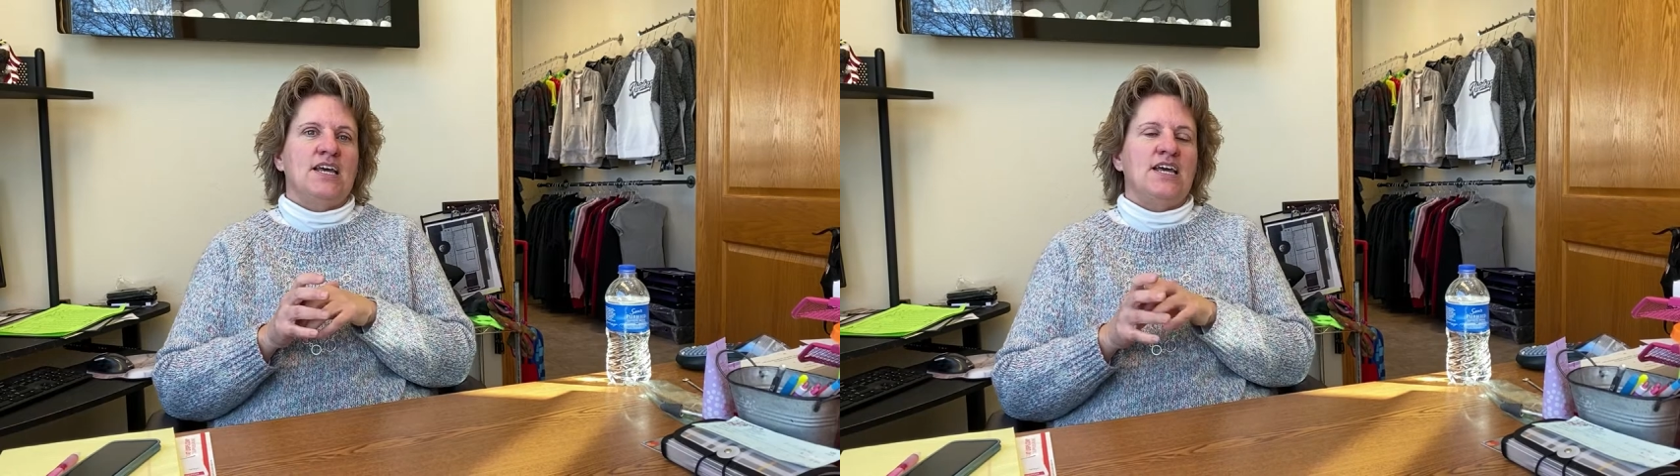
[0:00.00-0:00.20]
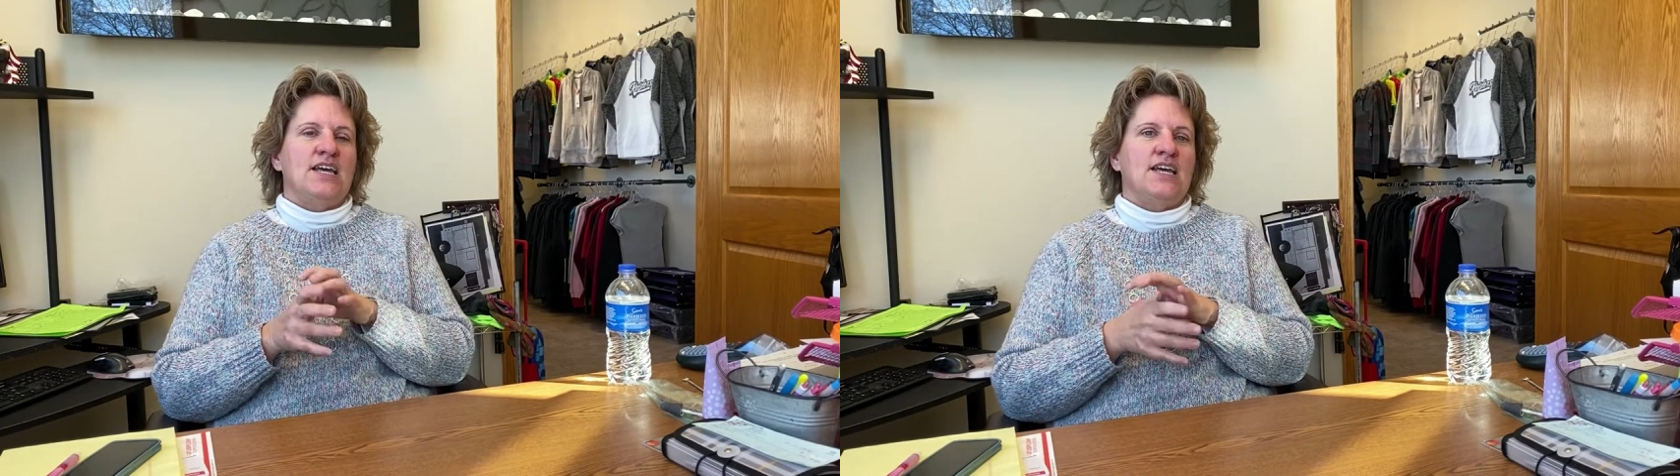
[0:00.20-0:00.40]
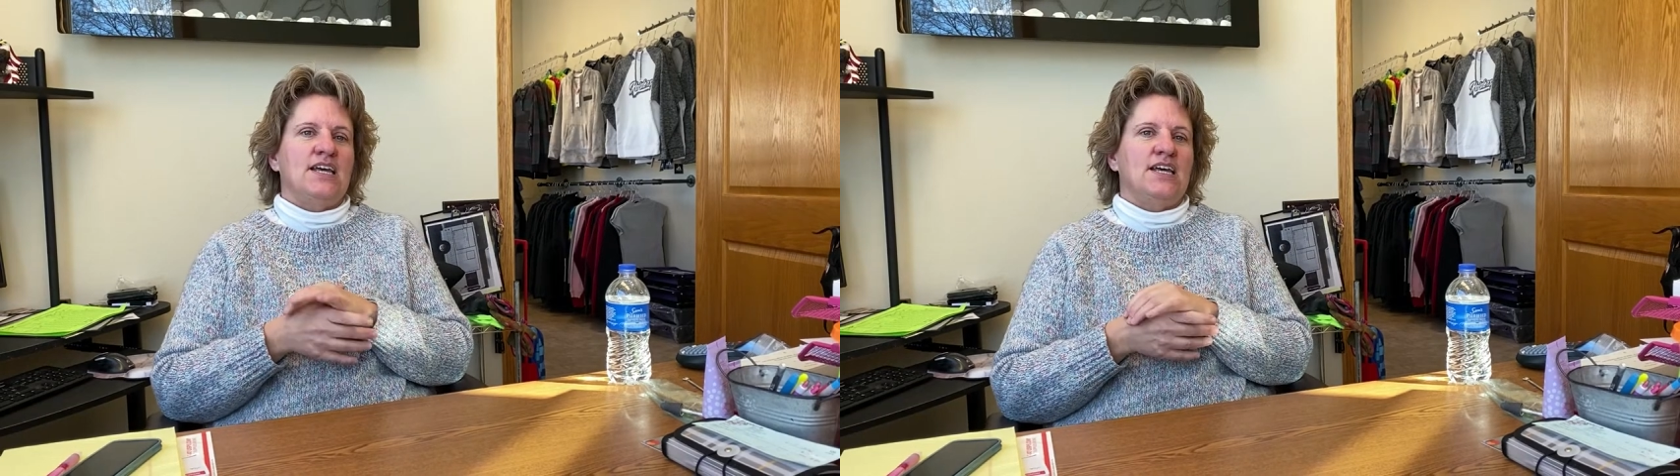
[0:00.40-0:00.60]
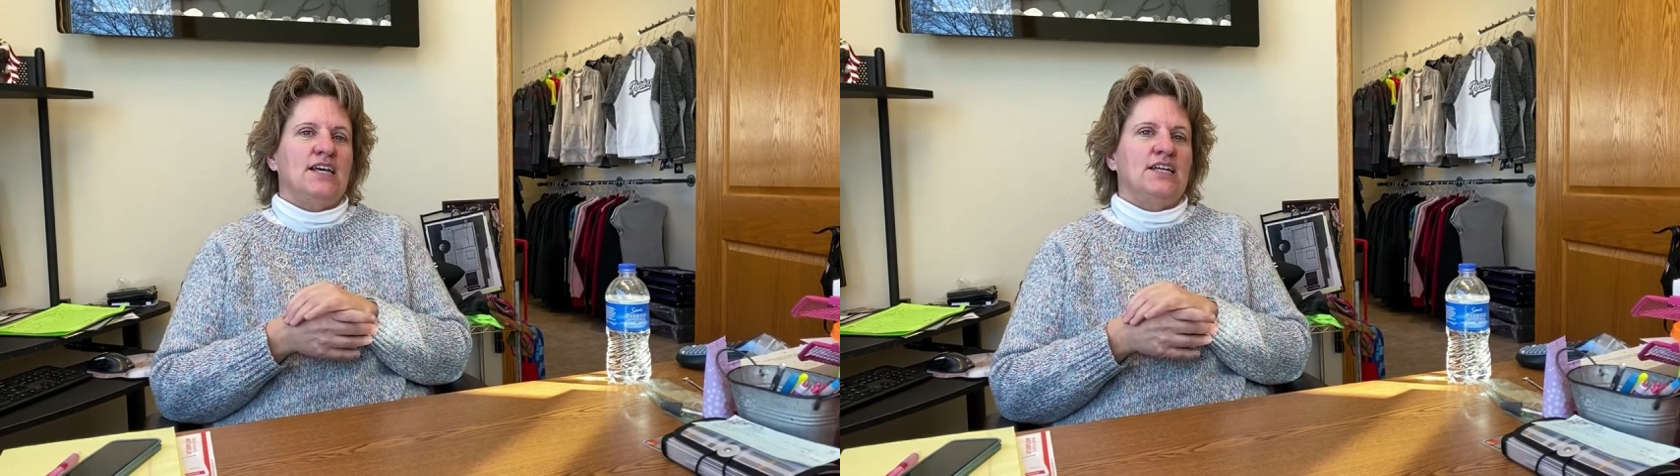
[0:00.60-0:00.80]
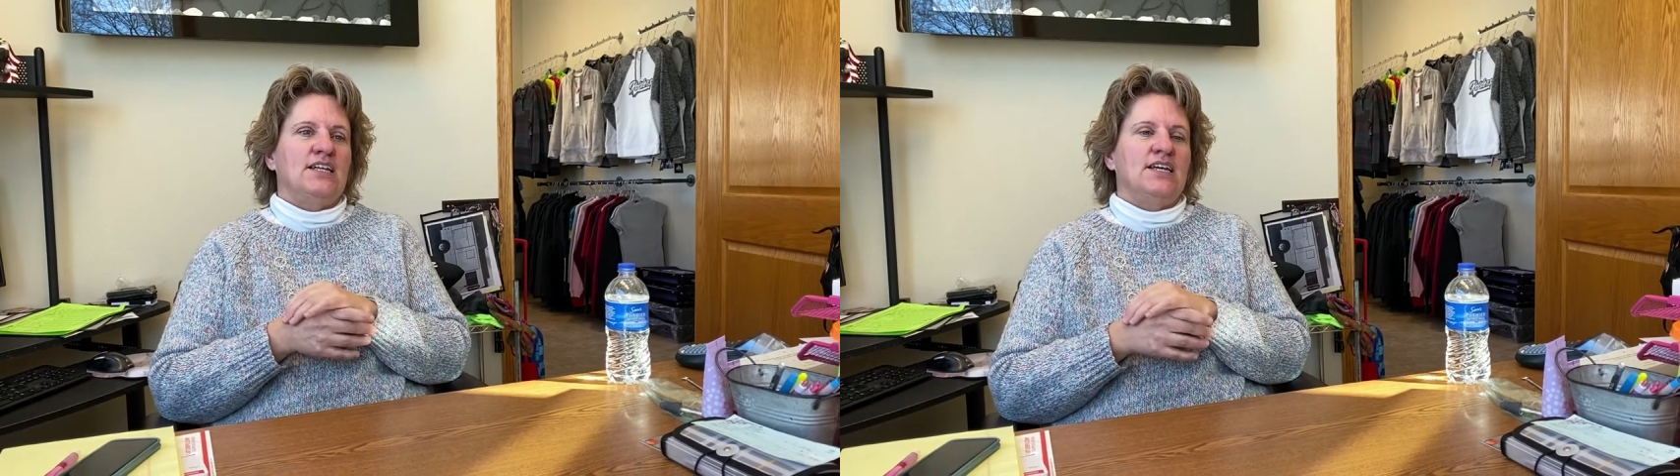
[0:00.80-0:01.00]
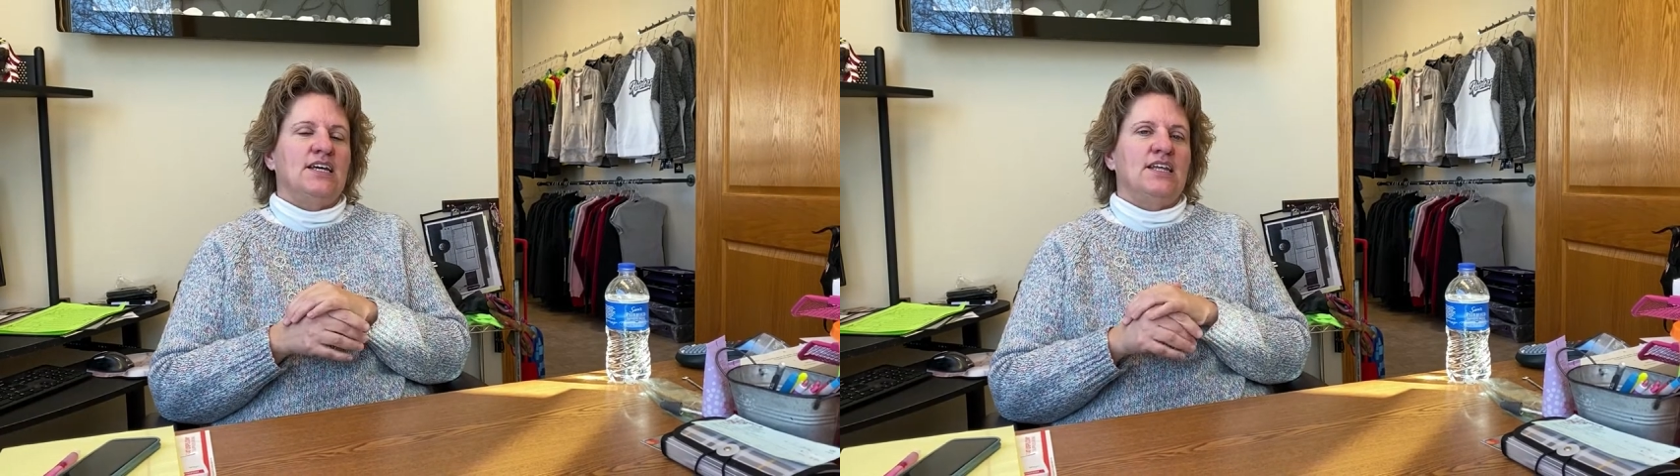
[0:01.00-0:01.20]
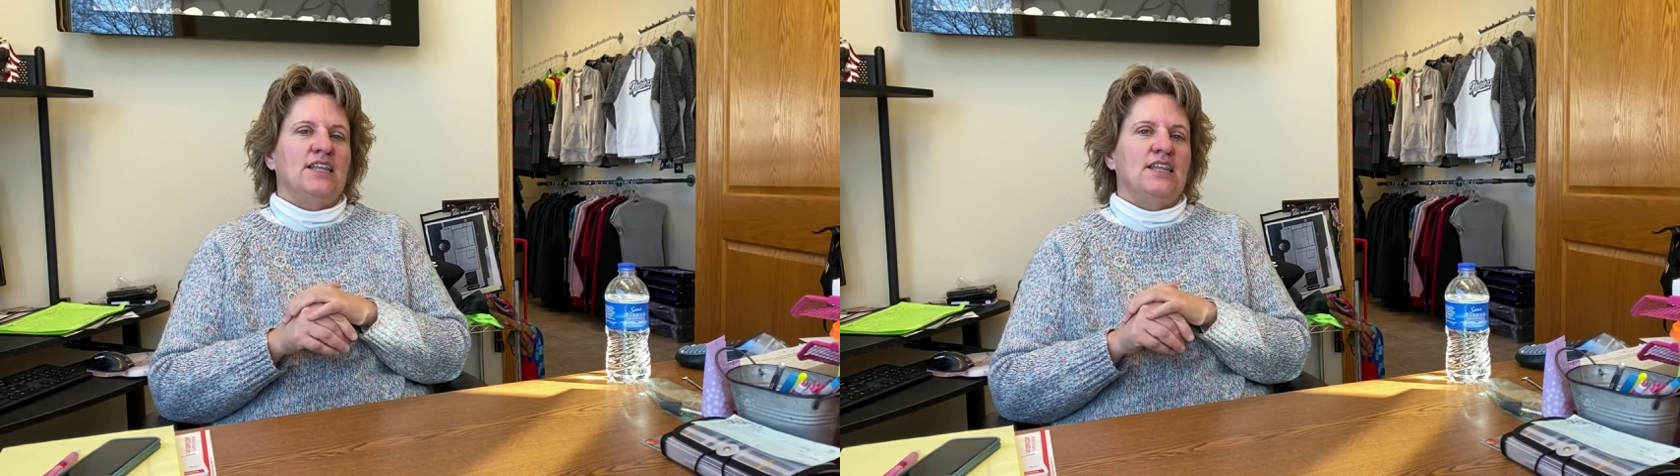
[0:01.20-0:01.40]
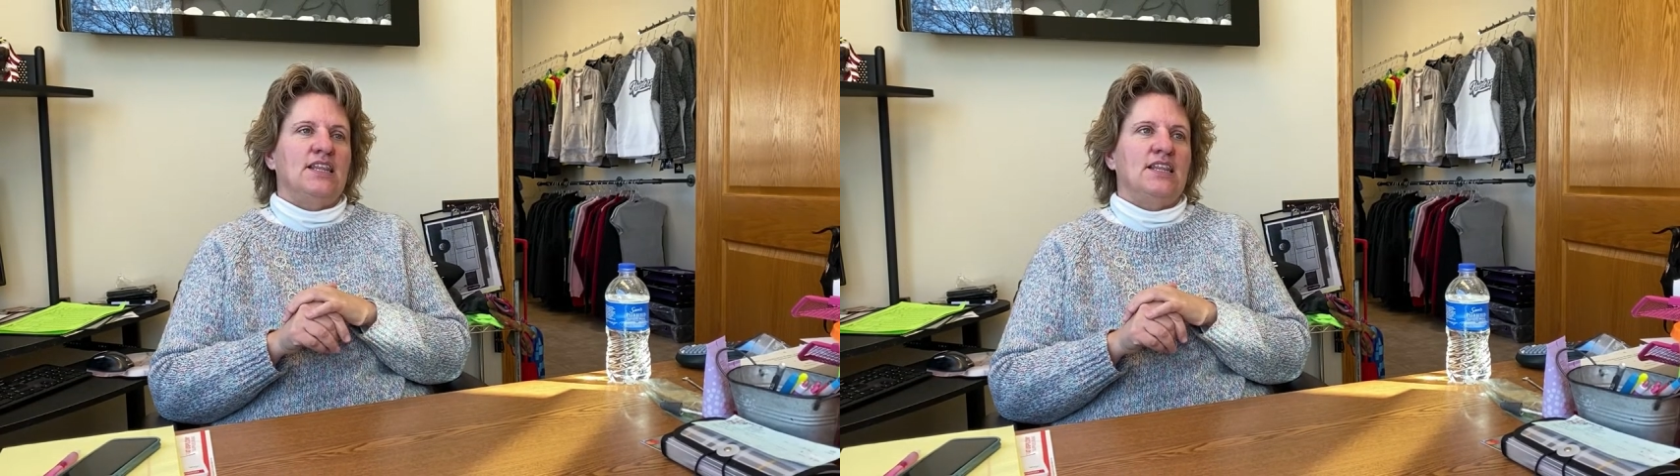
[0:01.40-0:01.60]
And
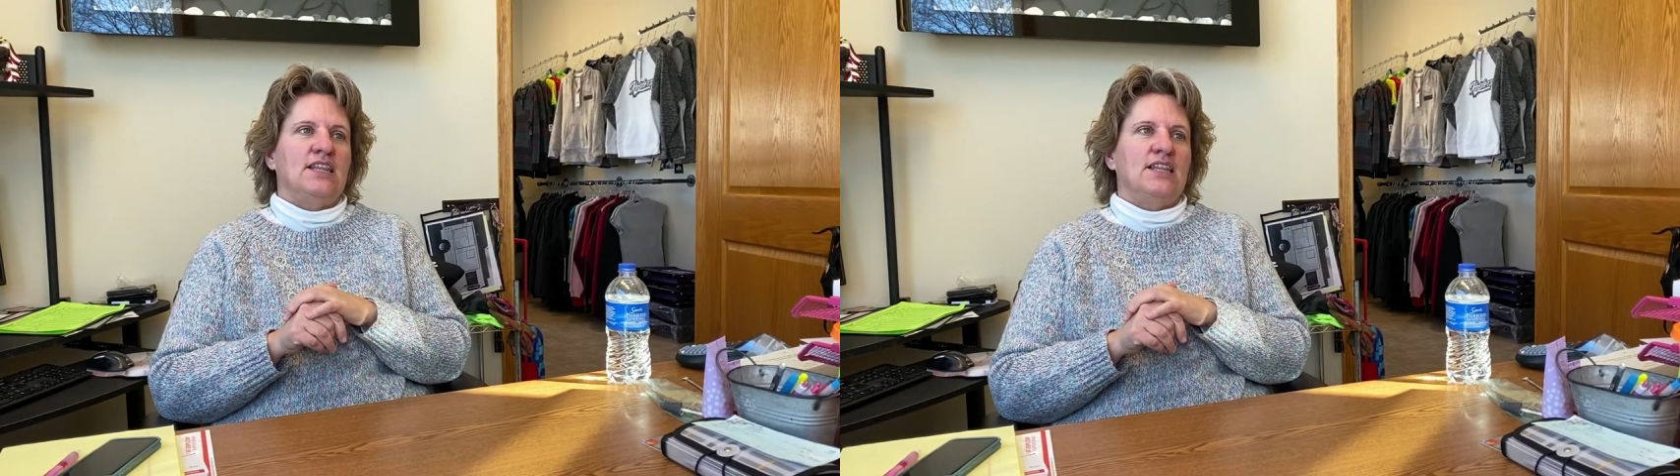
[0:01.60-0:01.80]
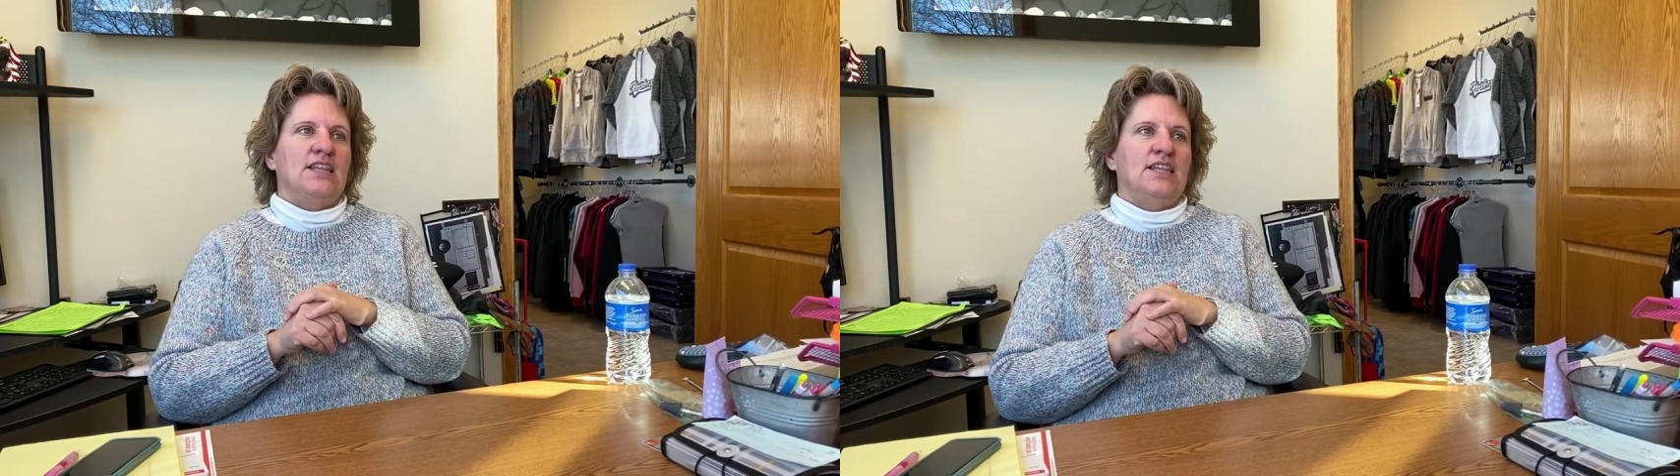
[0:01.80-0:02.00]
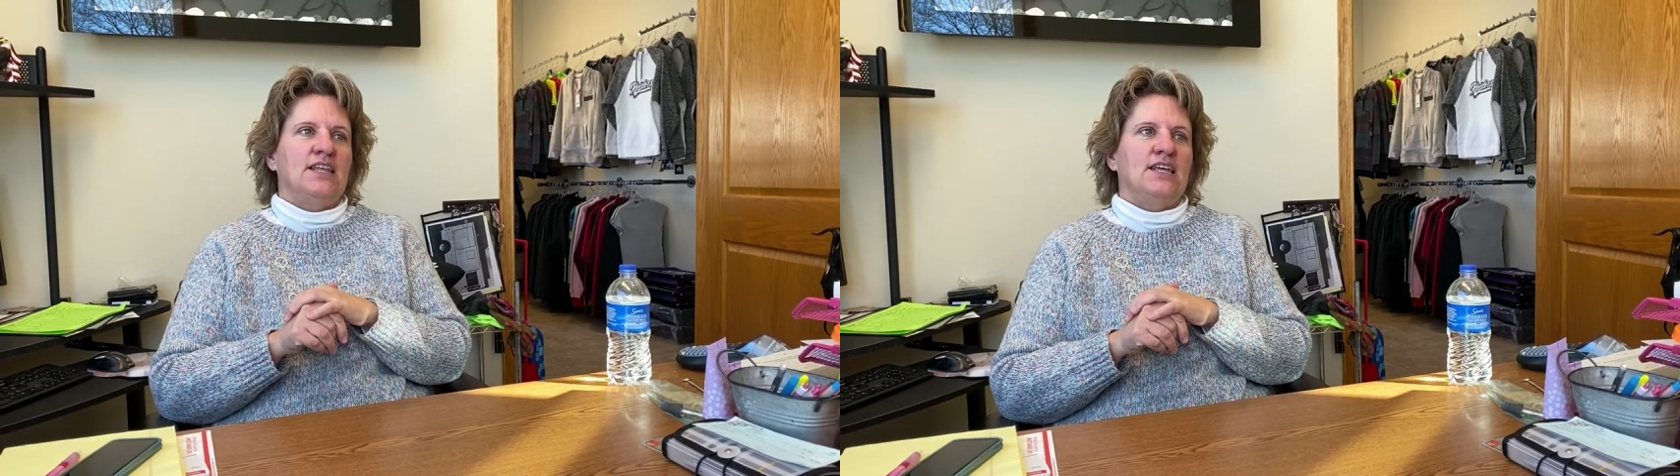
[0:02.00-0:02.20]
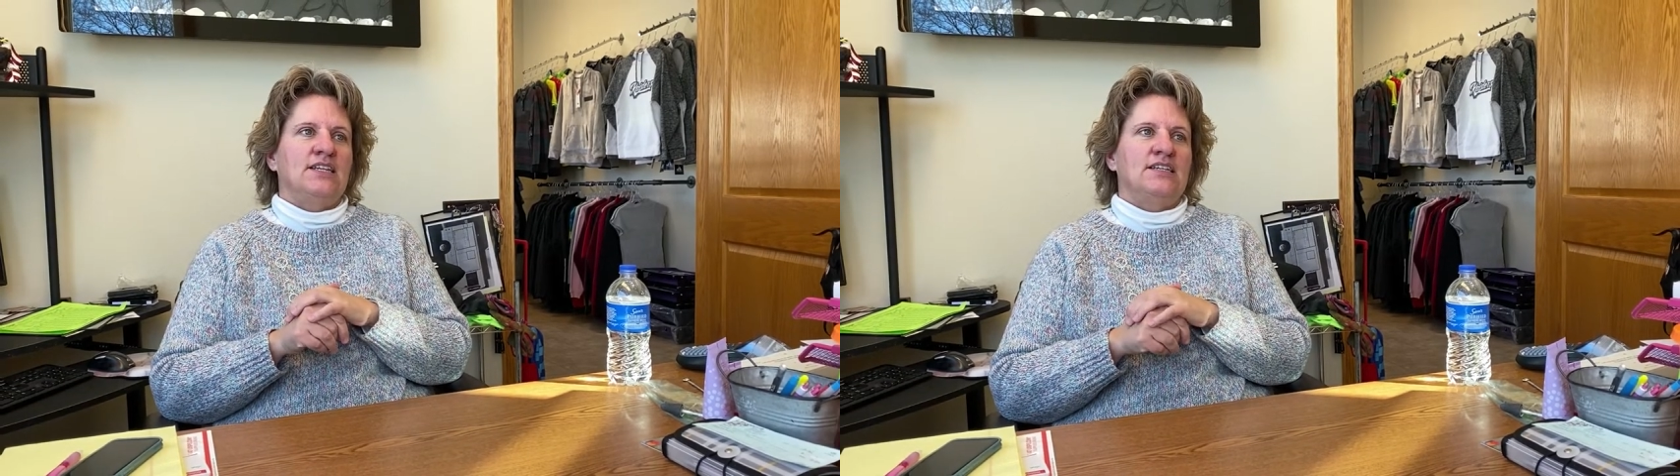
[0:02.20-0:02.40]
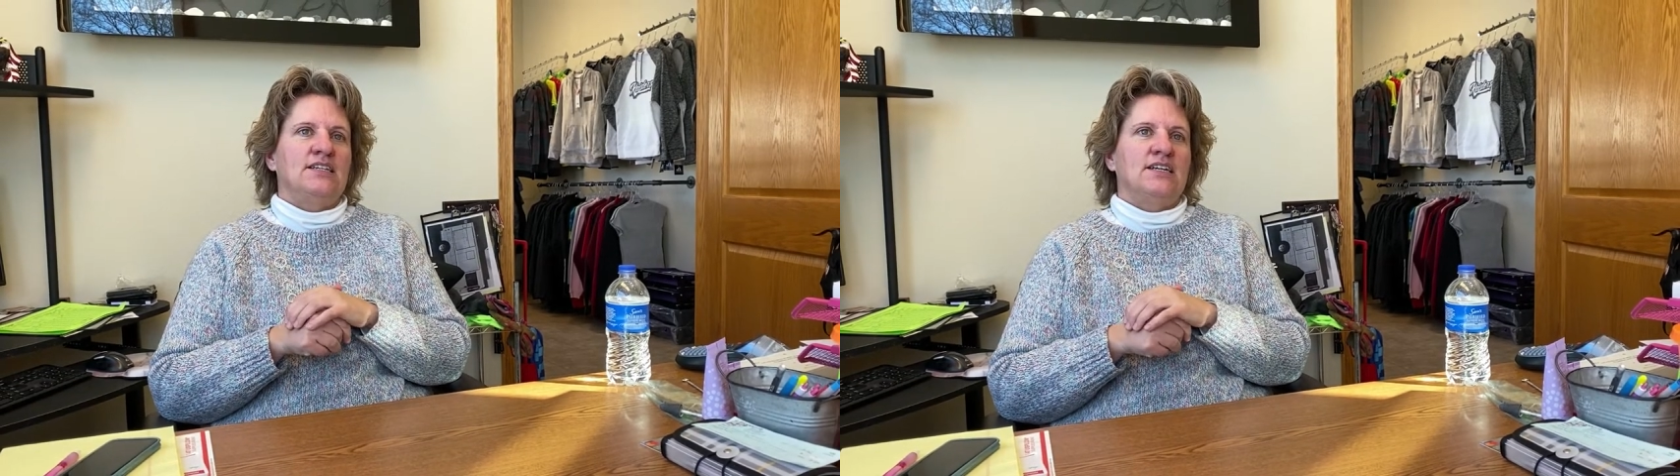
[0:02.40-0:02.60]
it's